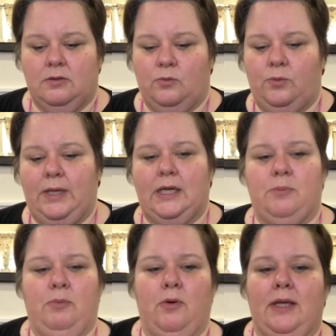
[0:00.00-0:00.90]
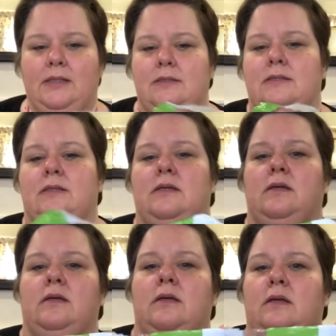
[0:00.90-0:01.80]
weak points
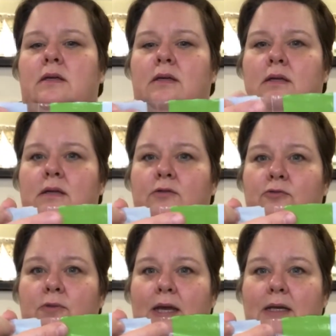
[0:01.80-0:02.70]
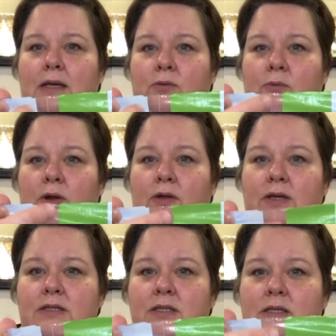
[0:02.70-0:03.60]
right where
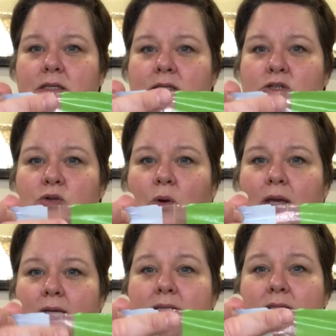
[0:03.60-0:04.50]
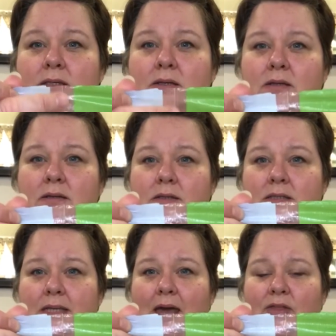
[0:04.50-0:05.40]
it's joined
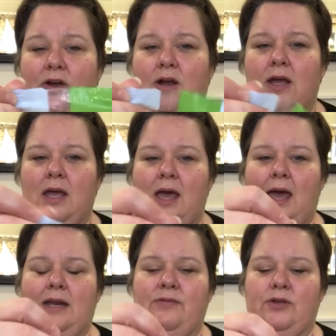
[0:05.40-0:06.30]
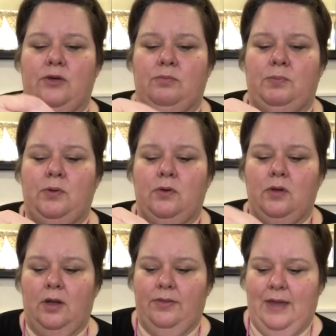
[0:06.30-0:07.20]
together, and if you pull
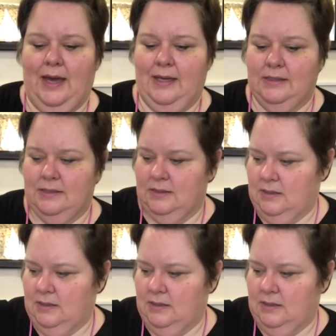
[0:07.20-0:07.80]
on that